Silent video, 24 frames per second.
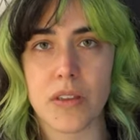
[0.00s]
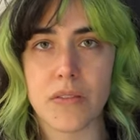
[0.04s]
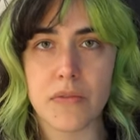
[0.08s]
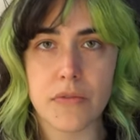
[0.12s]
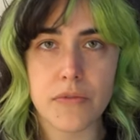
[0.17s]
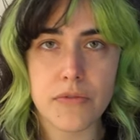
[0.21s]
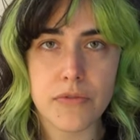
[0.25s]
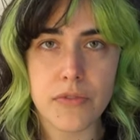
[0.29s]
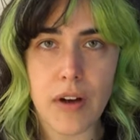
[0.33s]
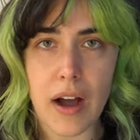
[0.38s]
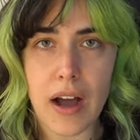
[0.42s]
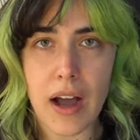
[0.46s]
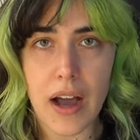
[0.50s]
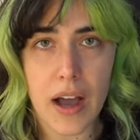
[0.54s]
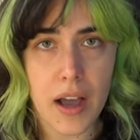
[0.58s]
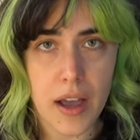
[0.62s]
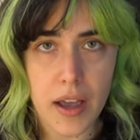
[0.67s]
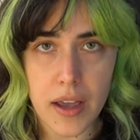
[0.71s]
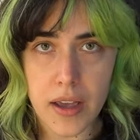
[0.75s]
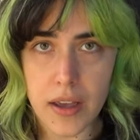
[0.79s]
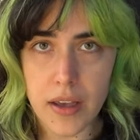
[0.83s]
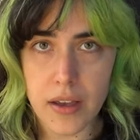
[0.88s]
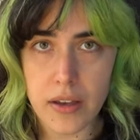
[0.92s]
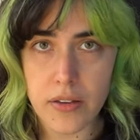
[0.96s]

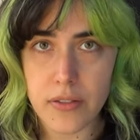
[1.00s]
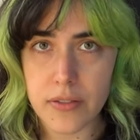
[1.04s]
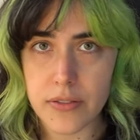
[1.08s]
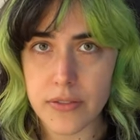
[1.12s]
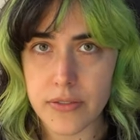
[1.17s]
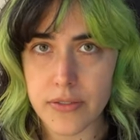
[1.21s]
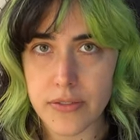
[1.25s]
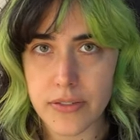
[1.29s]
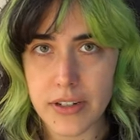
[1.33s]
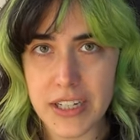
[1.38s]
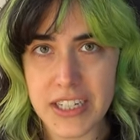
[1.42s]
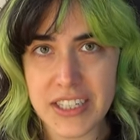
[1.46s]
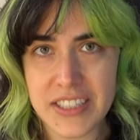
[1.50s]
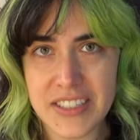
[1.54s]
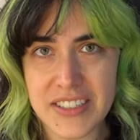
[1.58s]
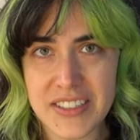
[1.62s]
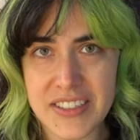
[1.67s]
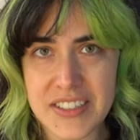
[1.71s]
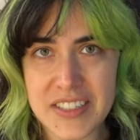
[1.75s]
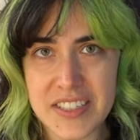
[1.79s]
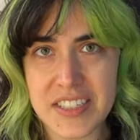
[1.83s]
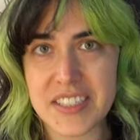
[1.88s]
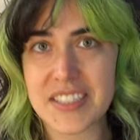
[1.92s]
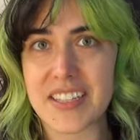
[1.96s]
5
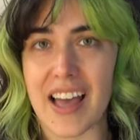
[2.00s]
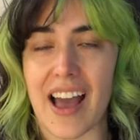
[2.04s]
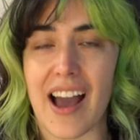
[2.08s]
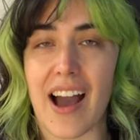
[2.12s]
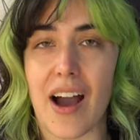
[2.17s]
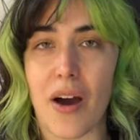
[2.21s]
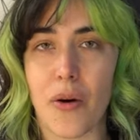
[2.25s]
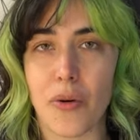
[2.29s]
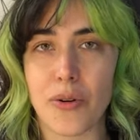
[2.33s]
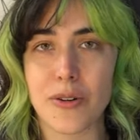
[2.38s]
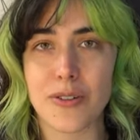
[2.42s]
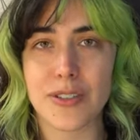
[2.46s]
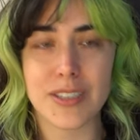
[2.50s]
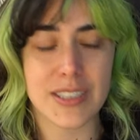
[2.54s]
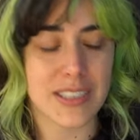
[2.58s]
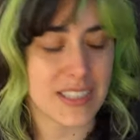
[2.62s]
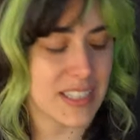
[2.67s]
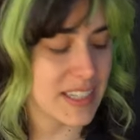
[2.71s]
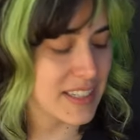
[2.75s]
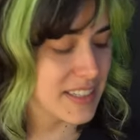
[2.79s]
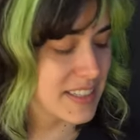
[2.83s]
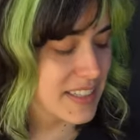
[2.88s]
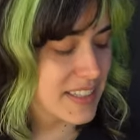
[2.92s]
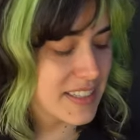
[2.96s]
to 6 hours
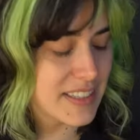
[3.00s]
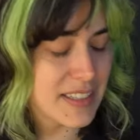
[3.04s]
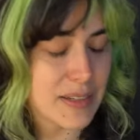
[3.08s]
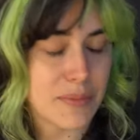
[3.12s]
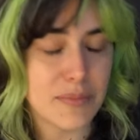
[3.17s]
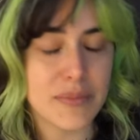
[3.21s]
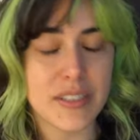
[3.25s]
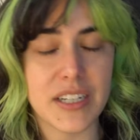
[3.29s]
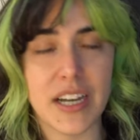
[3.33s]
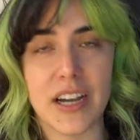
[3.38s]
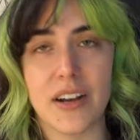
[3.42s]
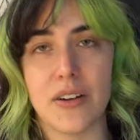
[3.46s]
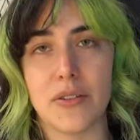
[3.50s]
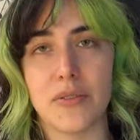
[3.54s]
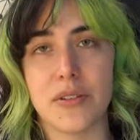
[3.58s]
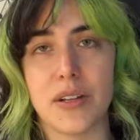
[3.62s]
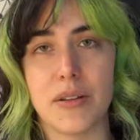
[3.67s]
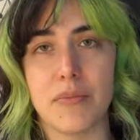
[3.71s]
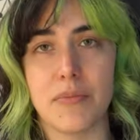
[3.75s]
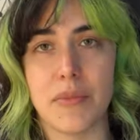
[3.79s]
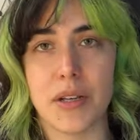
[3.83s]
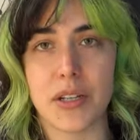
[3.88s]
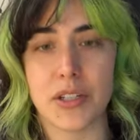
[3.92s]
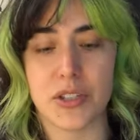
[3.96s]
sanding them down
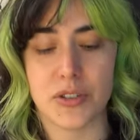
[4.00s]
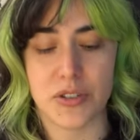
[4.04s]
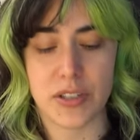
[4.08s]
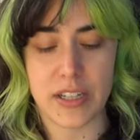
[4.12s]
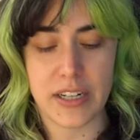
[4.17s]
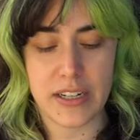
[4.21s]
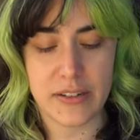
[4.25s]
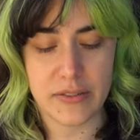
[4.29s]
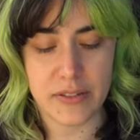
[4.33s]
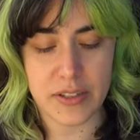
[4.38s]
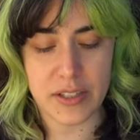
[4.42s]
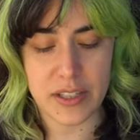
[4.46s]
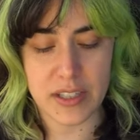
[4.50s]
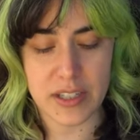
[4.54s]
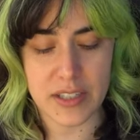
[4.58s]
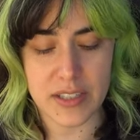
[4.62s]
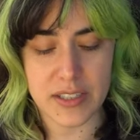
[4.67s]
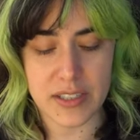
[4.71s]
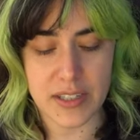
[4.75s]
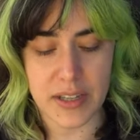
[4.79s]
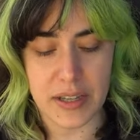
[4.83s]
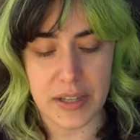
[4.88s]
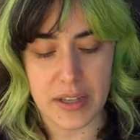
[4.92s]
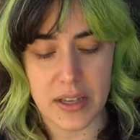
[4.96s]
and make sure that everything
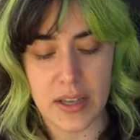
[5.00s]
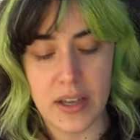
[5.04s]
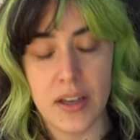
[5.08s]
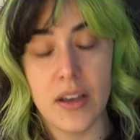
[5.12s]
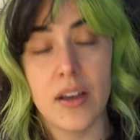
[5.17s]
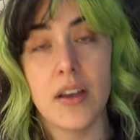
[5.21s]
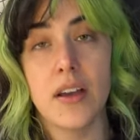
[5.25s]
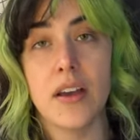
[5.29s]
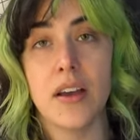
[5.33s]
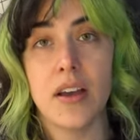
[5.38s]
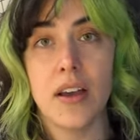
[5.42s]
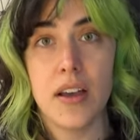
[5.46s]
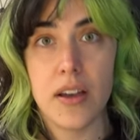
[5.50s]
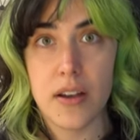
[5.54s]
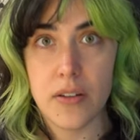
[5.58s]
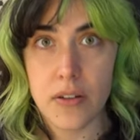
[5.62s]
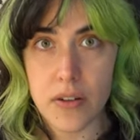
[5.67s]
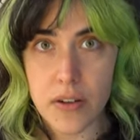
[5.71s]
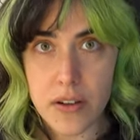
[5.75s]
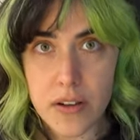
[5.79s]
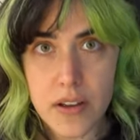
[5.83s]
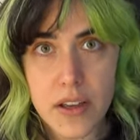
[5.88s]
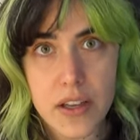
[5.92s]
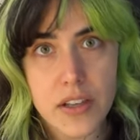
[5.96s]
is like
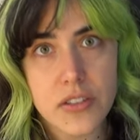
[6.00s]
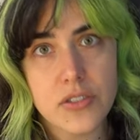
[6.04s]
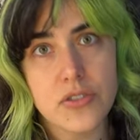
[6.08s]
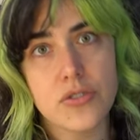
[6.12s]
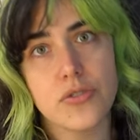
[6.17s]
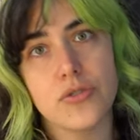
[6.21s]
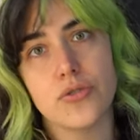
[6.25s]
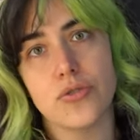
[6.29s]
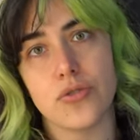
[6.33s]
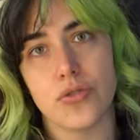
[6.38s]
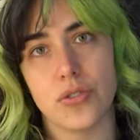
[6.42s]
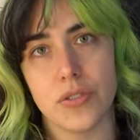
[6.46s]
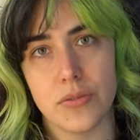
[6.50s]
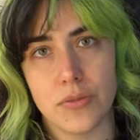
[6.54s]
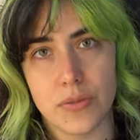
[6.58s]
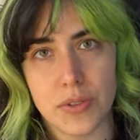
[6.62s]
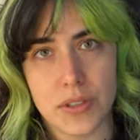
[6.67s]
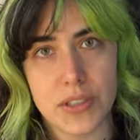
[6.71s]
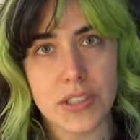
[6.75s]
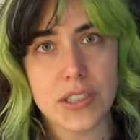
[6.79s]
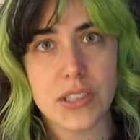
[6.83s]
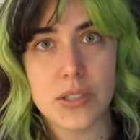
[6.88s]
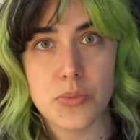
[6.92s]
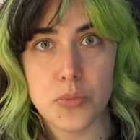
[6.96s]

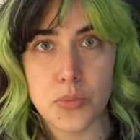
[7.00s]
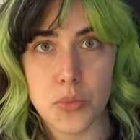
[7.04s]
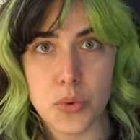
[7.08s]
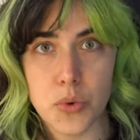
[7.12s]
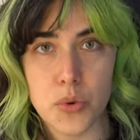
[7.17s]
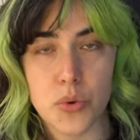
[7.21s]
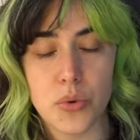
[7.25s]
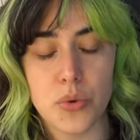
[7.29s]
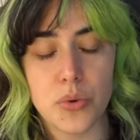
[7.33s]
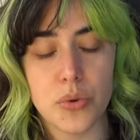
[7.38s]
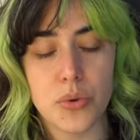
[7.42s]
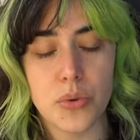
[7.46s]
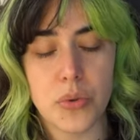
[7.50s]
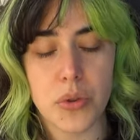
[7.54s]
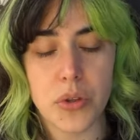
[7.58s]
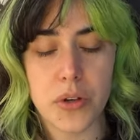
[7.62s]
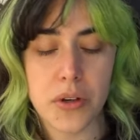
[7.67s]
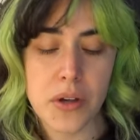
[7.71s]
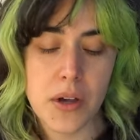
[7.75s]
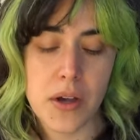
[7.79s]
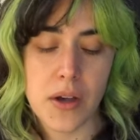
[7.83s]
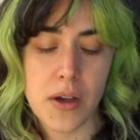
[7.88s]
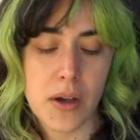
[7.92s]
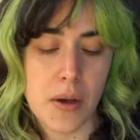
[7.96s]
extremely smooth,
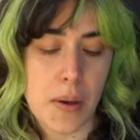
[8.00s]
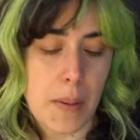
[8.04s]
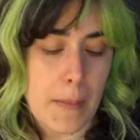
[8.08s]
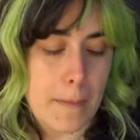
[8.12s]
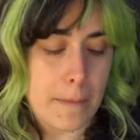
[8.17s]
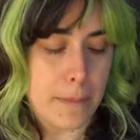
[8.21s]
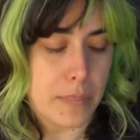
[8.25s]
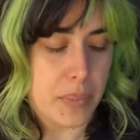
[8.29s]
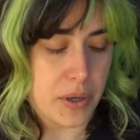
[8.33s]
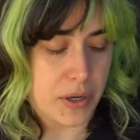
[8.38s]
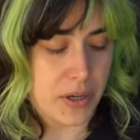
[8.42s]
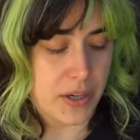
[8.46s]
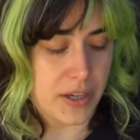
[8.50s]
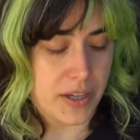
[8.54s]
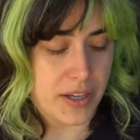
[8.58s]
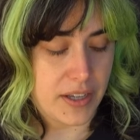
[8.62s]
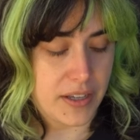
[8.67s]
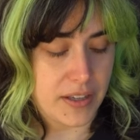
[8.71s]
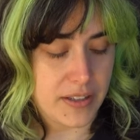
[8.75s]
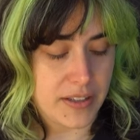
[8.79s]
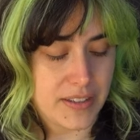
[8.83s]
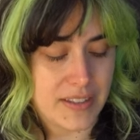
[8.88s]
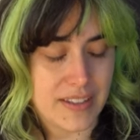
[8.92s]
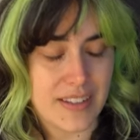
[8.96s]

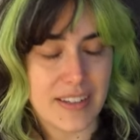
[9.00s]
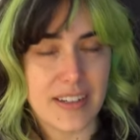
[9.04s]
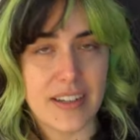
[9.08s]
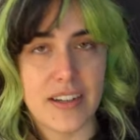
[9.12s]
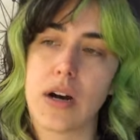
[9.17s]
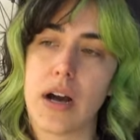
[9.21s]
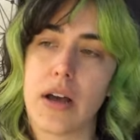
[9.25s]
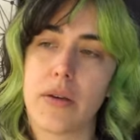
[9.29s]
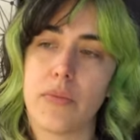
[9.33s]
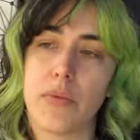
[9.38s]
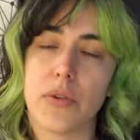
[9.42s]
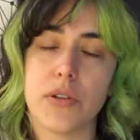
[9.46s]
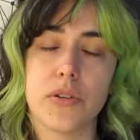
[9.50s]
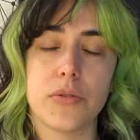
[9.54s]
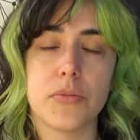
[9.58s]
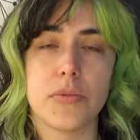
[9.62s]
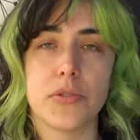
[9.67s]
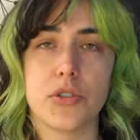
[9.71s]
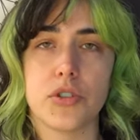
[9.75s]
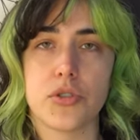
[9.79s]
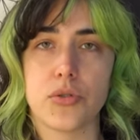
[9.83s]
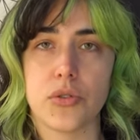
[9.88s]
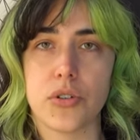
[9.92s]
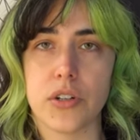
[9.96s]
but I'm a little
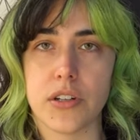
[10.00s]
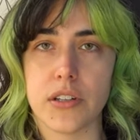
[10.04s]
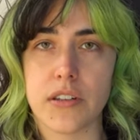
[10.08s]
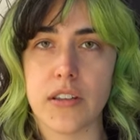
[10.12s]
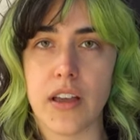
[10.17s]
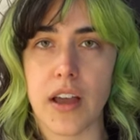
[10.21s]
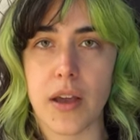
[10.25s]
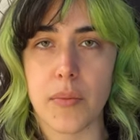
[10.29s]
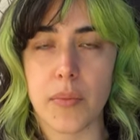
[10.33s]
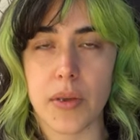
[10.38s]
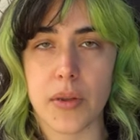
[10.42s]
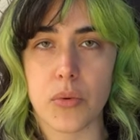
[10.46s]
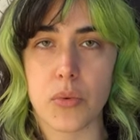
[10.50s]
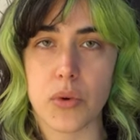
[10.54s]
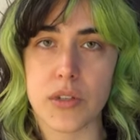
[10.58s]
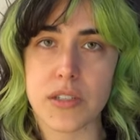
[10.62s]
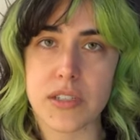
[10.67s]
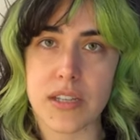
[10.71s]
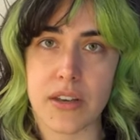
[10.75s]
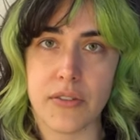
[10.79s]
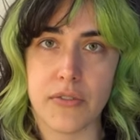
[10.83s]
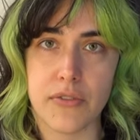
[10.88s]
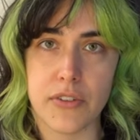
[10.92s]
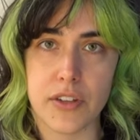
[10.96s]
bit short on time, and
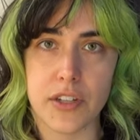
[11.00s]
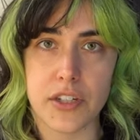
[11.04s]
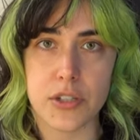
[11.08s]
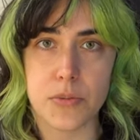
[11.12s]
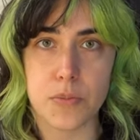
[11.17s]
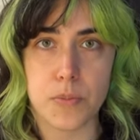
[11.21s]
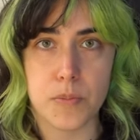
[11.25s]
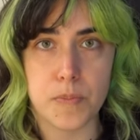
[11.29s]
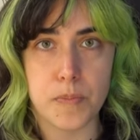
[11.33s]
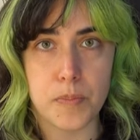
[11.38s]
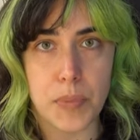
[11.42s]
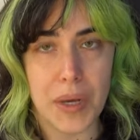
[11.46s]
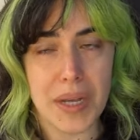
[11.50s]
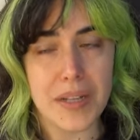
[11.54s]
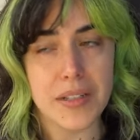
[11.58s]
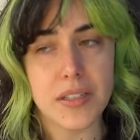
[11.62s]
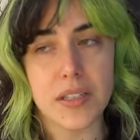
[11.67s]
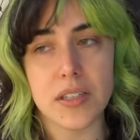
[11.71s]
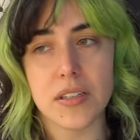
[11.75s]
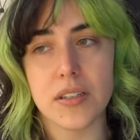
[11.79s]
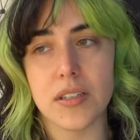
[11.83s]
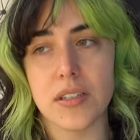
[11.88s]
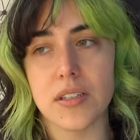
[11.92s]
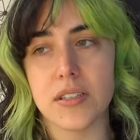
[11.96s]
once I finish
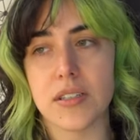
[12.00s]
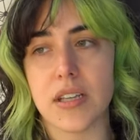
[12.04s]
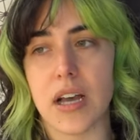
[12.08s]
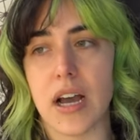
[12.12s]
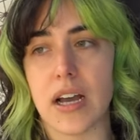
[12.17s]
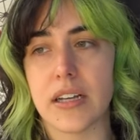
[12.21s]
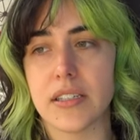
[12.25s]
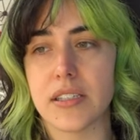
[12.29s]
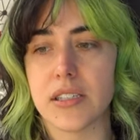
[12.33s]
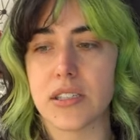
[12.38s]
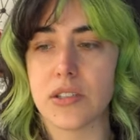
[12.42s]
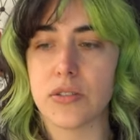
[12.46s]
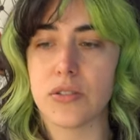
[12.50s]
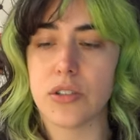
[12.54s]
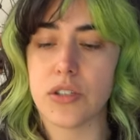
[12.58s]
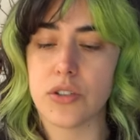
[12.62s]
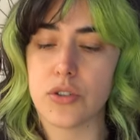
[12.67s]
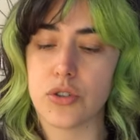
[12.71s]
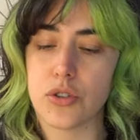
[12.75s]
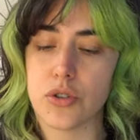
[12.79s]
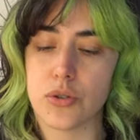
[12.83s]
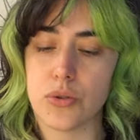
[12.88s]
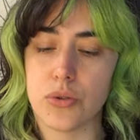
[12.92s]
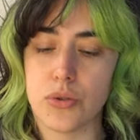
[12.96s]
painting these, I still
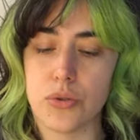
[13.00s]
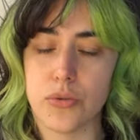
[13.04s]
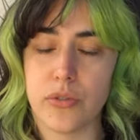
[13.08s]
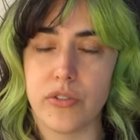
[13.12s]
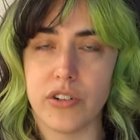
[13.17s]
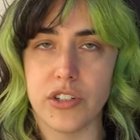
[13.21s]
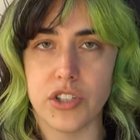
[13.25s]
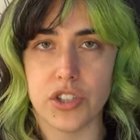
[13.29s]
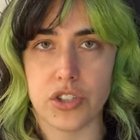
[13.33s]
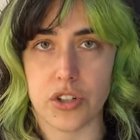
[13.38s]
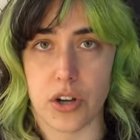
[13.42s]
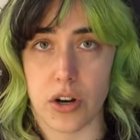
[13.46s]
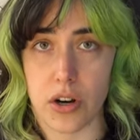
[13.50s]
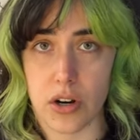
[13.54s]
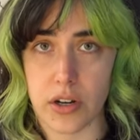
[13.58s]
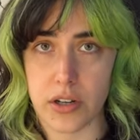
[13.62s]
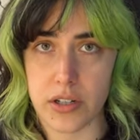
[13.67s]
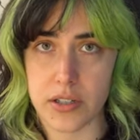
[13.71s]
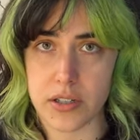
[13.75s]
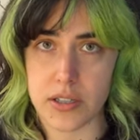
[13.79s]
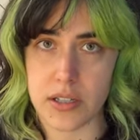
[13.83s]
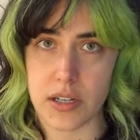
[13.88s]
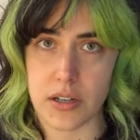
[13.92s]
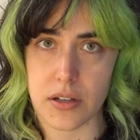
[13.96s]
need to finish the
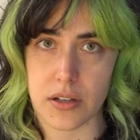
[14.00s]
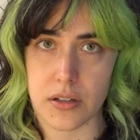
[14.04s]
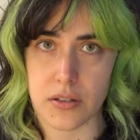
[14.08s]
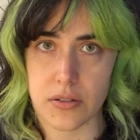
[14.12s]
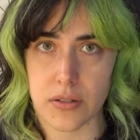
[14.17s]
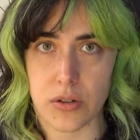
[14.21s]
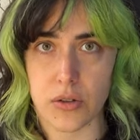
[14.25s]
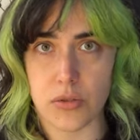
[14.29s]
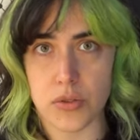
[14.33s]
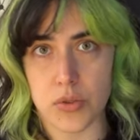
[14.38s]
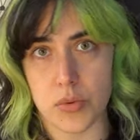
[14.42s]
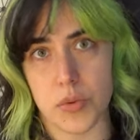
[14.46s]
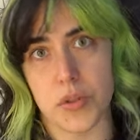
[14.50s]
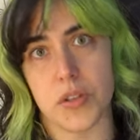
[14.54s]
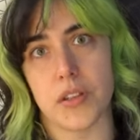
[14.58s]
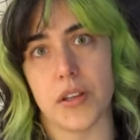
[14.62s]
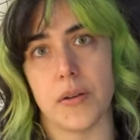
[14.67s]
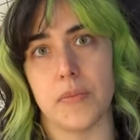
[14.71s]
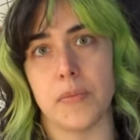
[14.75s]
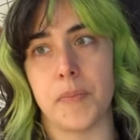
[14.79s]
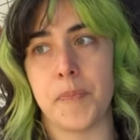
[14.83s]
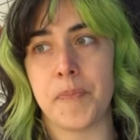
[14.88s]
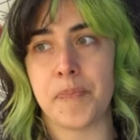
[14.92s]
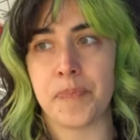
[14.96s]
harness that goes with
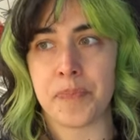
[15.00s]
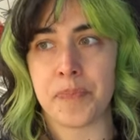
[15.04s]
them.